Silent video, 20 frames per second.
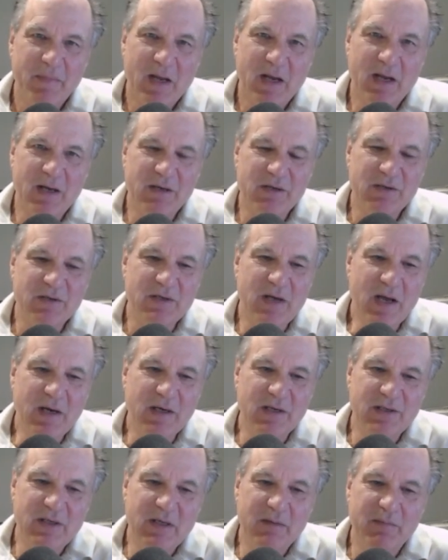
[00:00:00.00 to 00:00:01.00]
does not
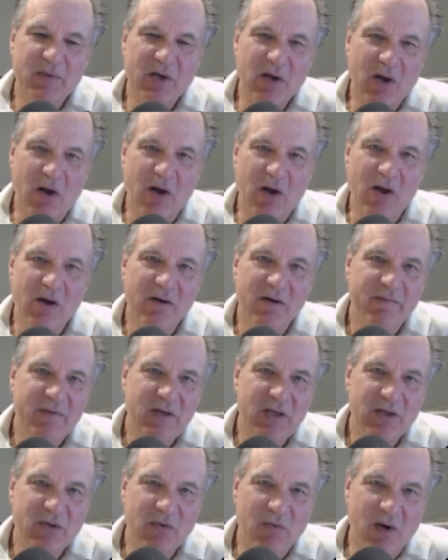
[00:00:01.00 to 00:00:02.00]
exhibit all of
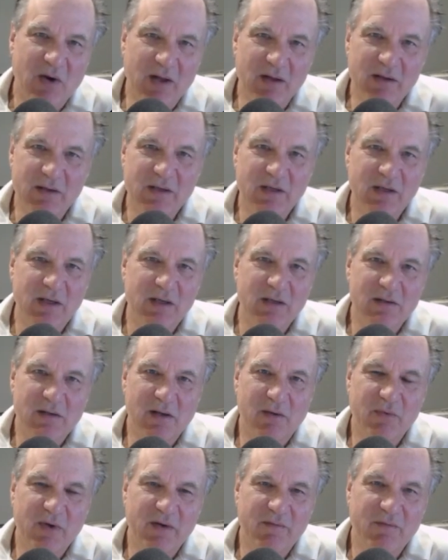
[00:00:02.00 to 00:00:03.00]
these qualities
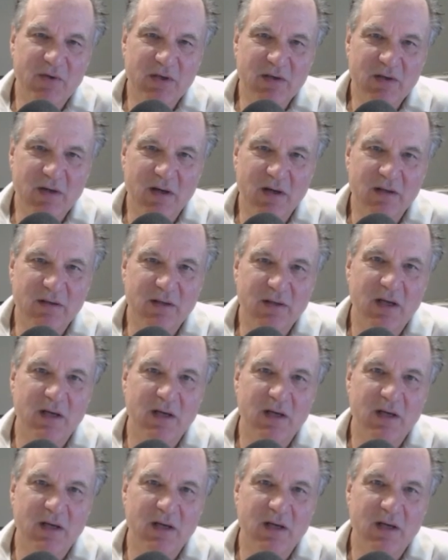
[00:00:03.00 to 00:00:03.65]
that we've discussed,